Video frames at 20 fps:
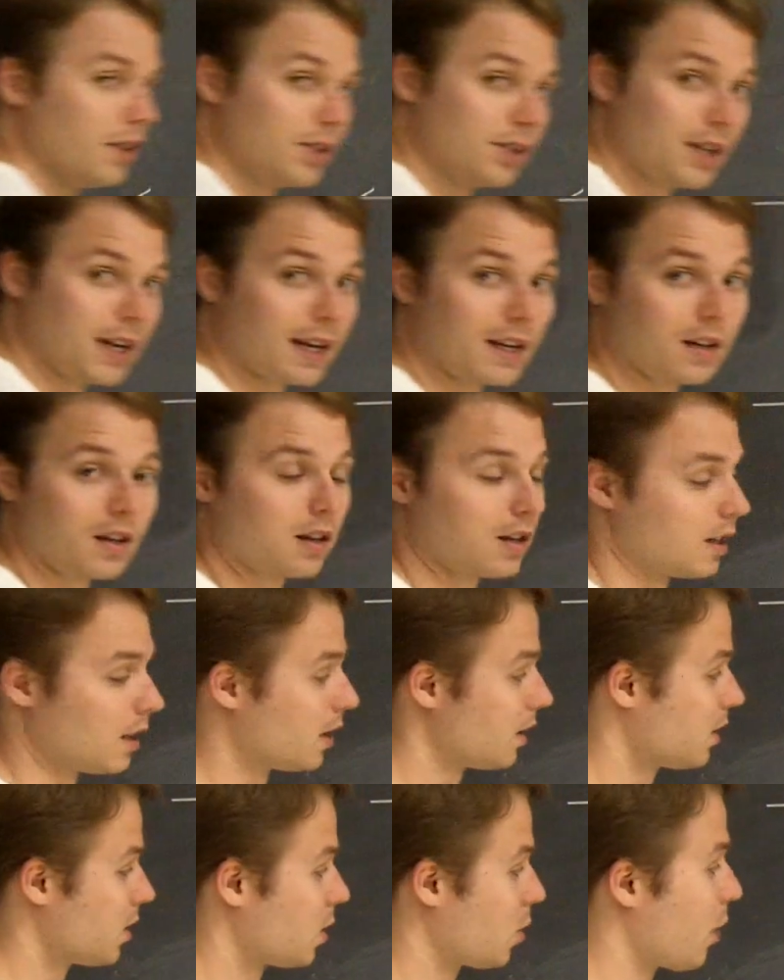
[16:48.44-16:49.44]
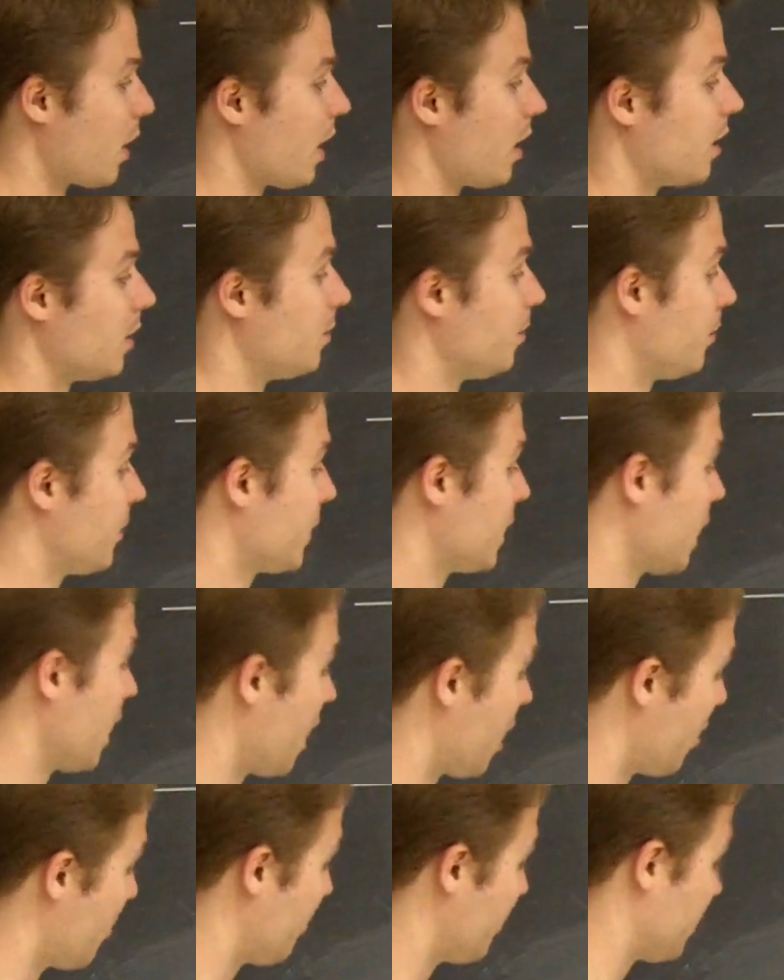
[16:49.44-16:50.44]
the second thing squared.
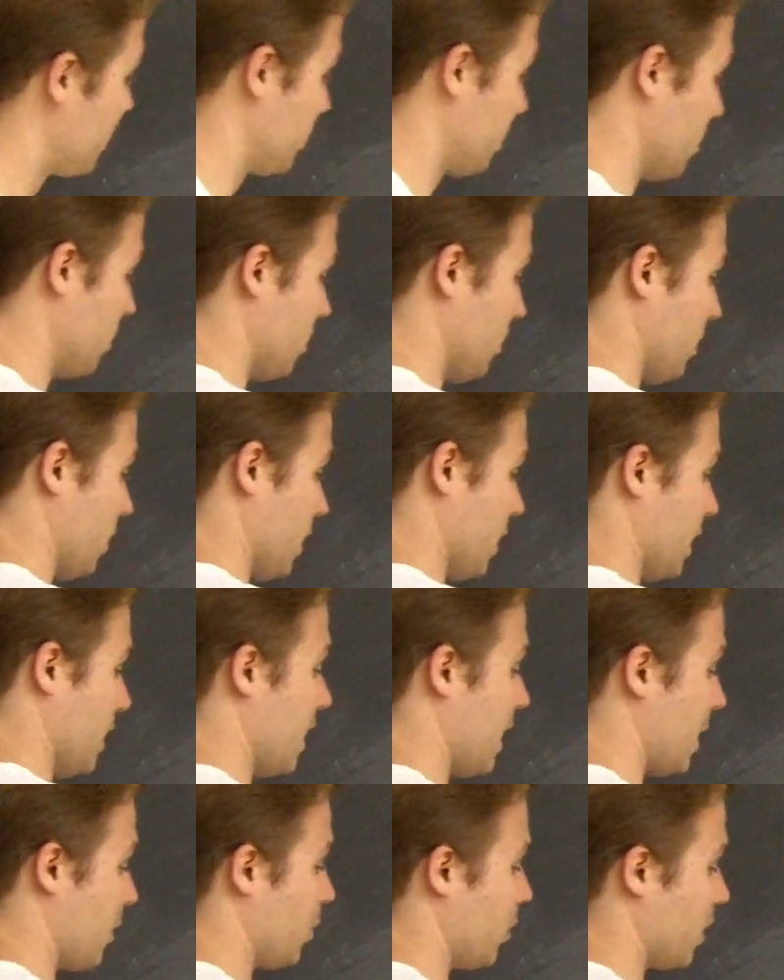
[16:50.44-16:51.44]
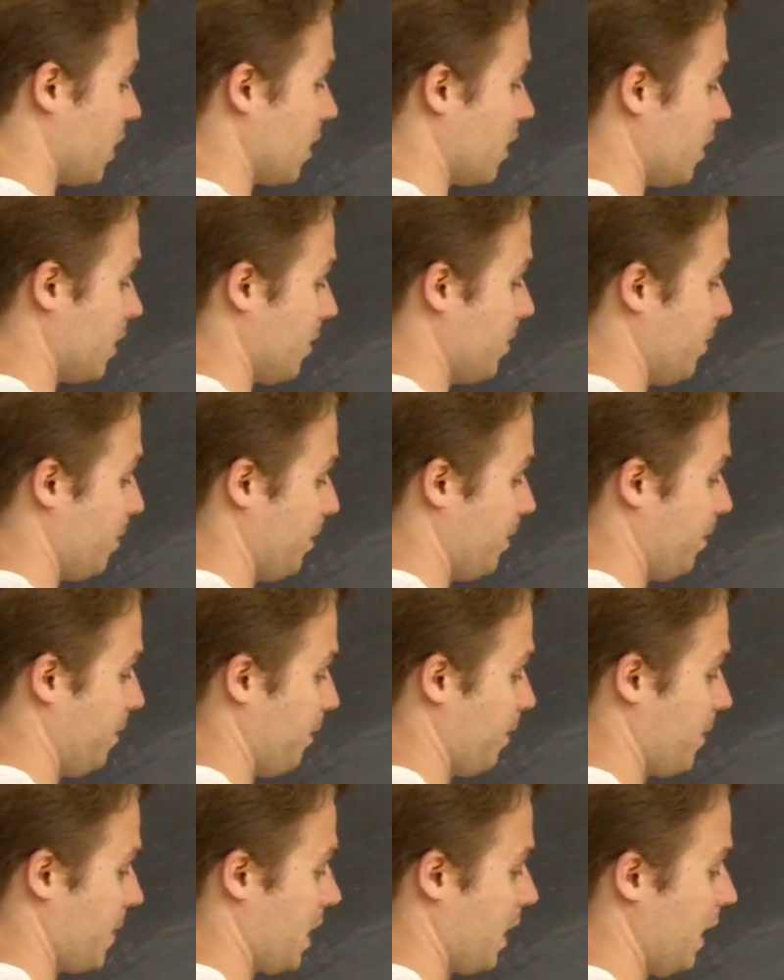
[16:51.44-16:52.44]
And then I want to
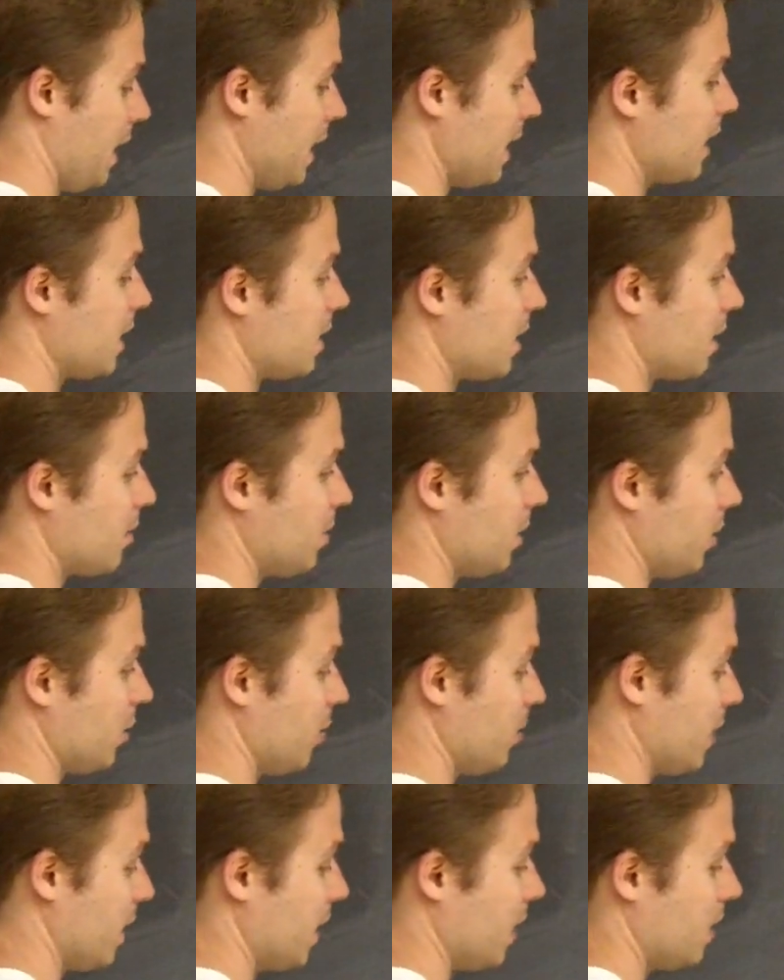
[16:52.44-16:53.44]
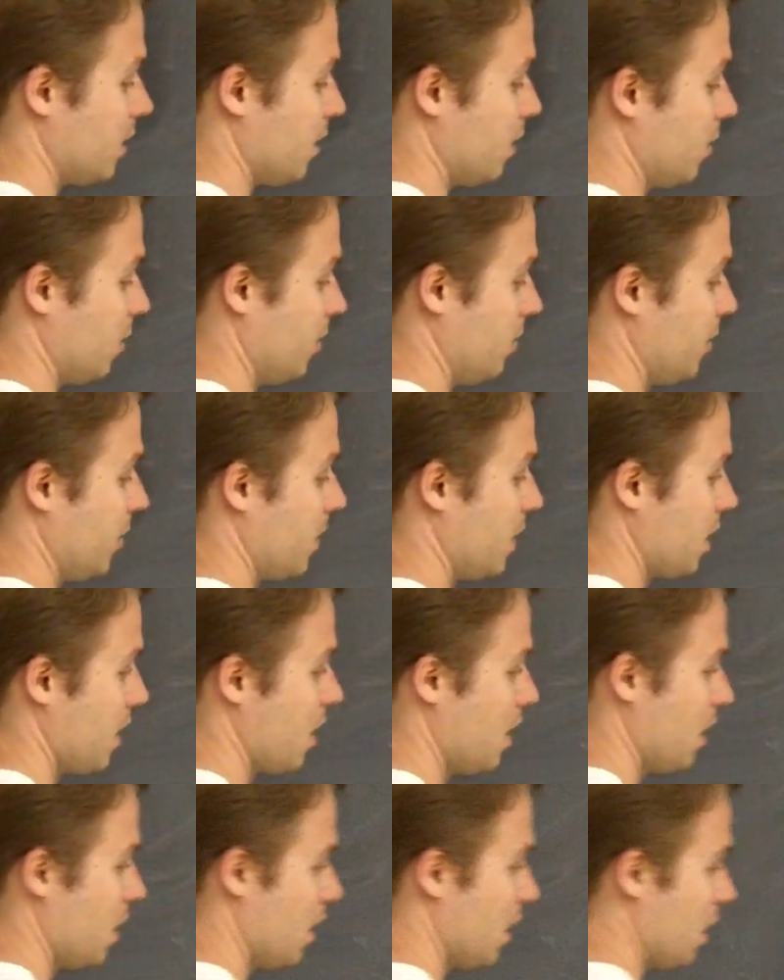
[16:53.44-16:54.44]
clean this up a little bit. So
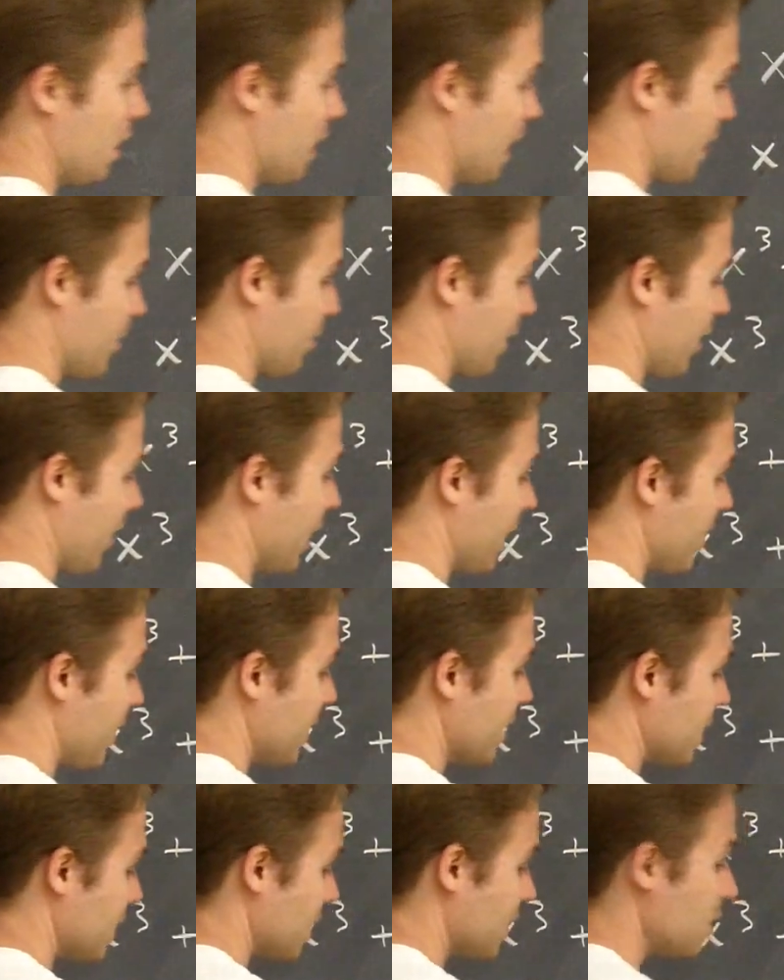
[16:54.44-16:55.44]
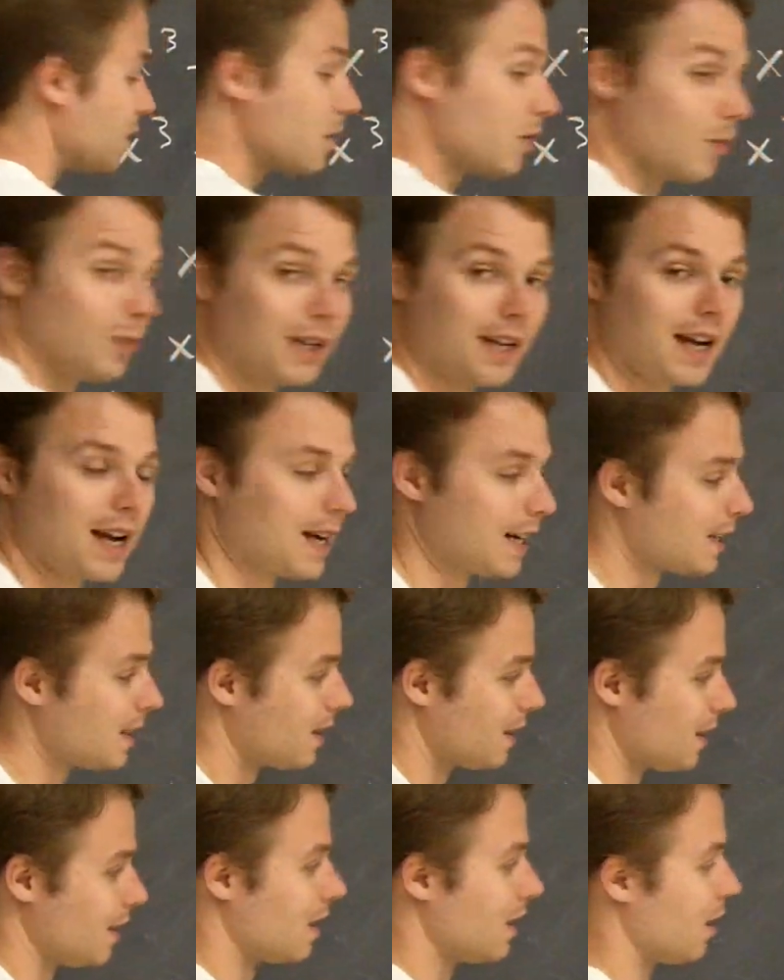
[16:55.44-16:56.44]
I probably write this as
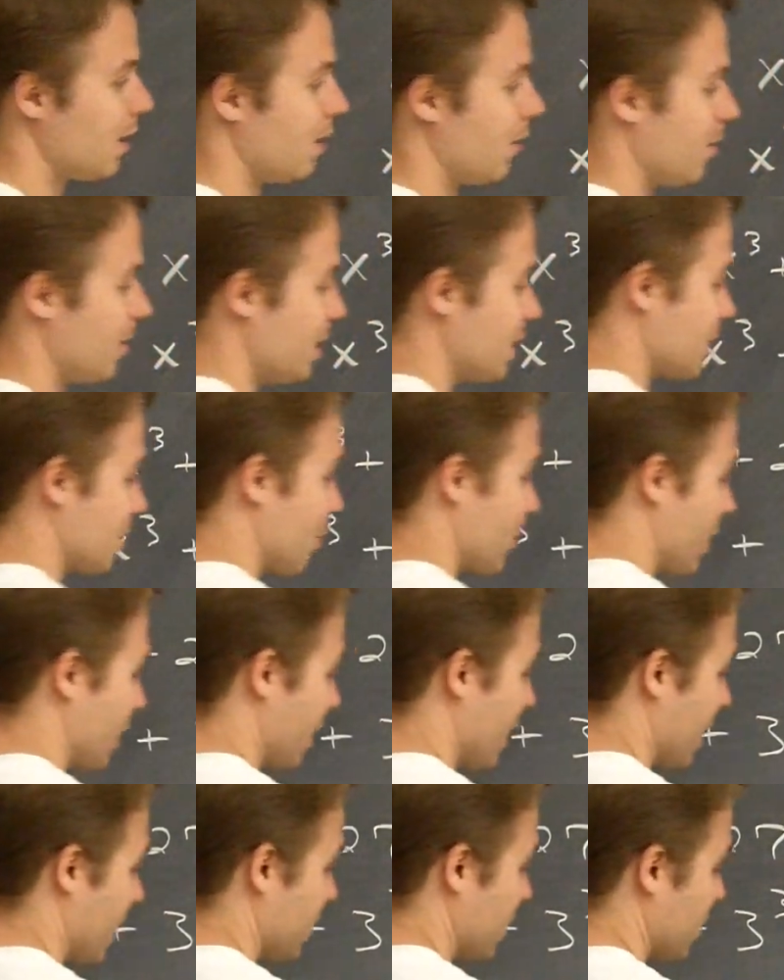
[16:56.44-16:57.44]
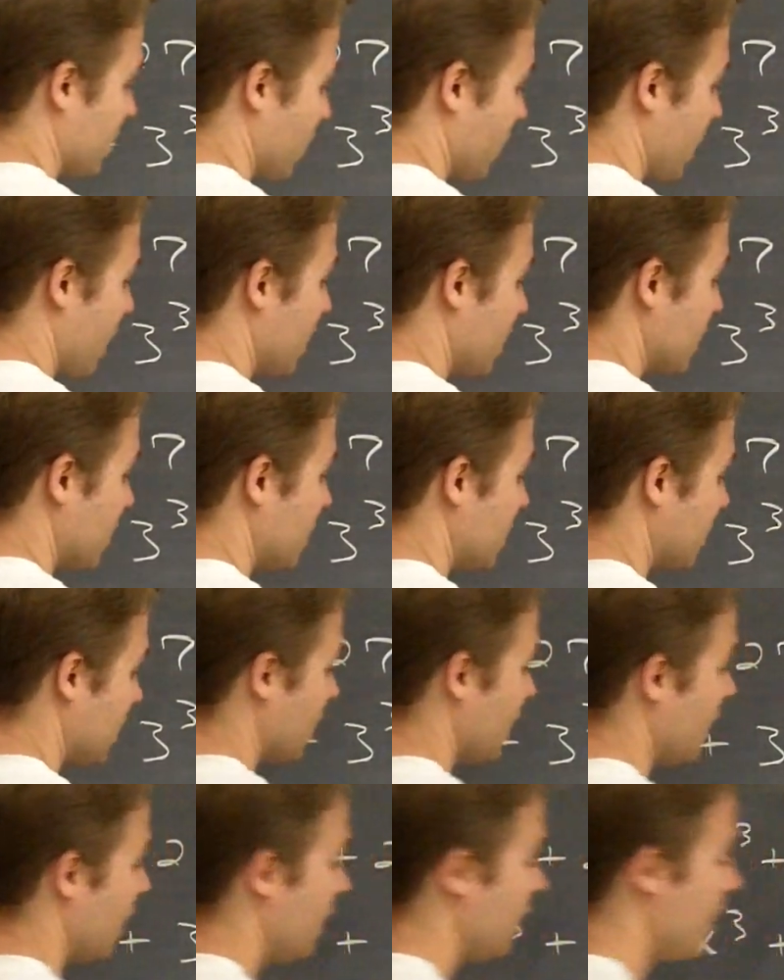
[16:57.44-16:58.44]
3x, and then 3 squared, I can just write this
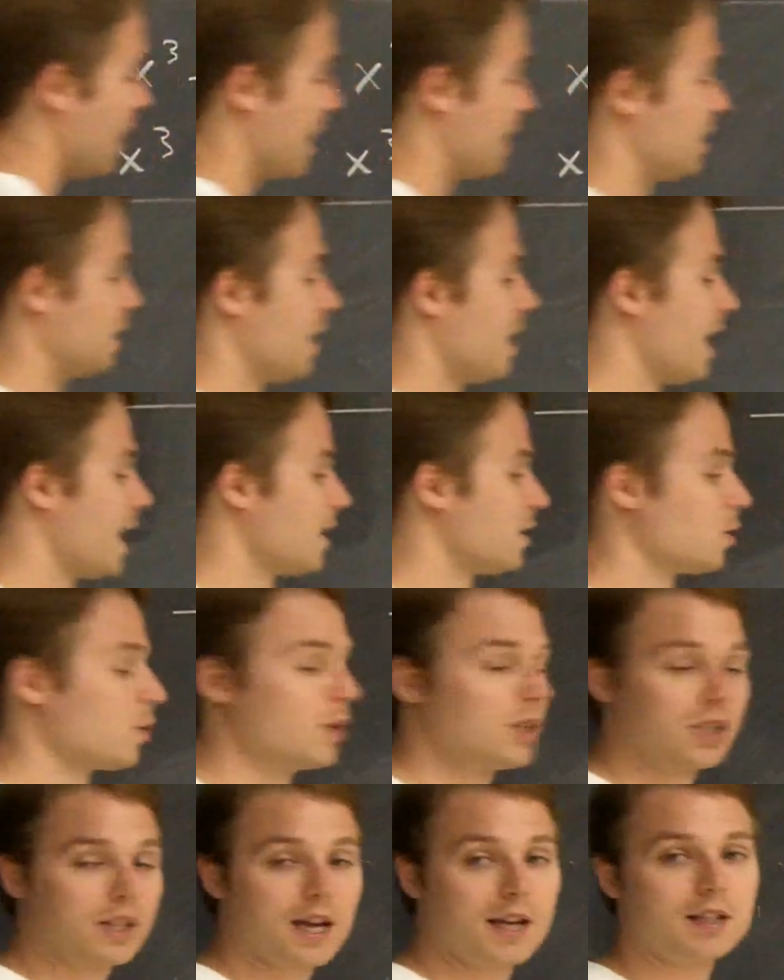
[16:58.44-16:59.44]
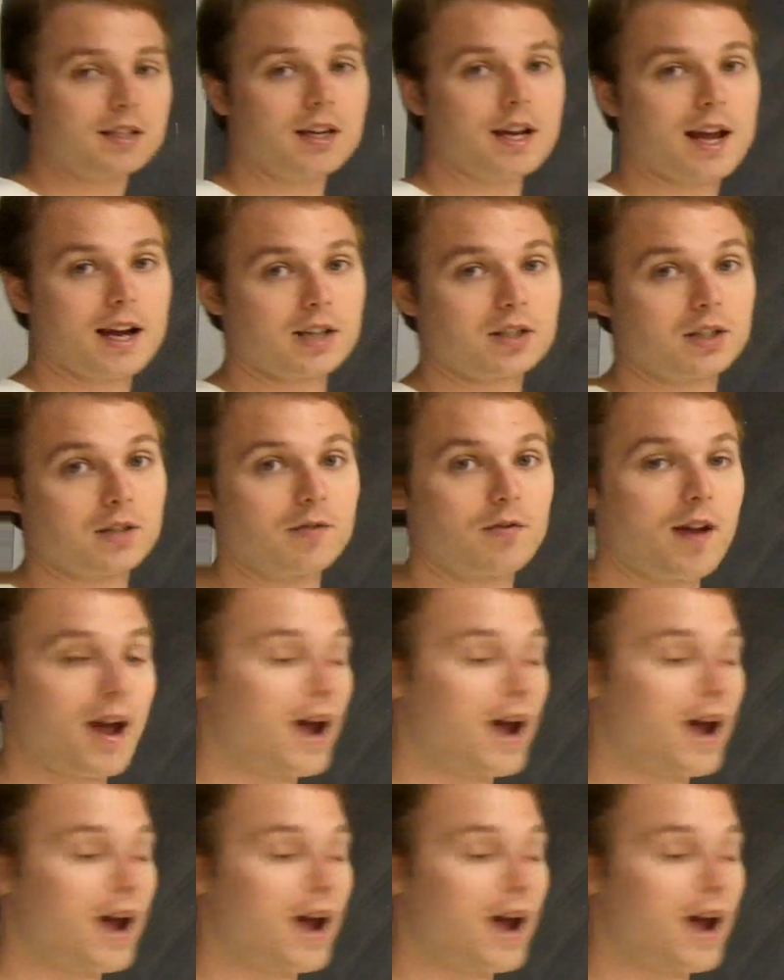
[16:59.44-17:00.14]
as 9. So in this case, it actually